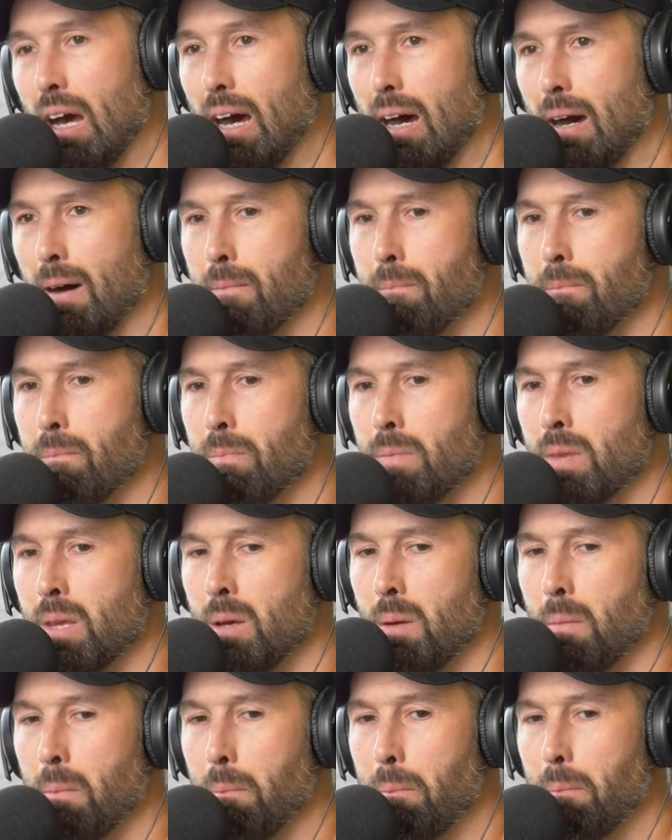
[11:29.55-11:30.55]

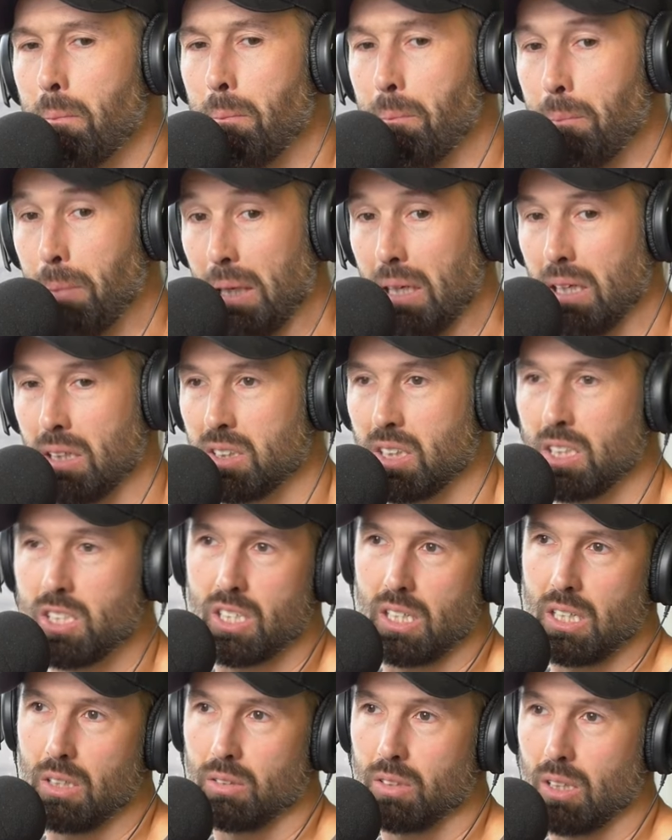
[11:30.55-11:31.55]
But
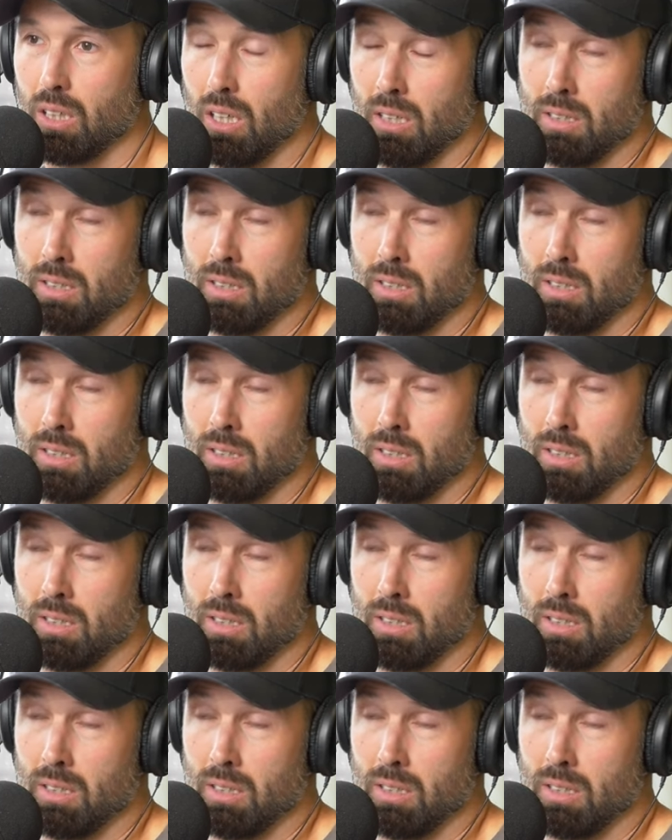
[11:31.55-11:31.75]
essentially,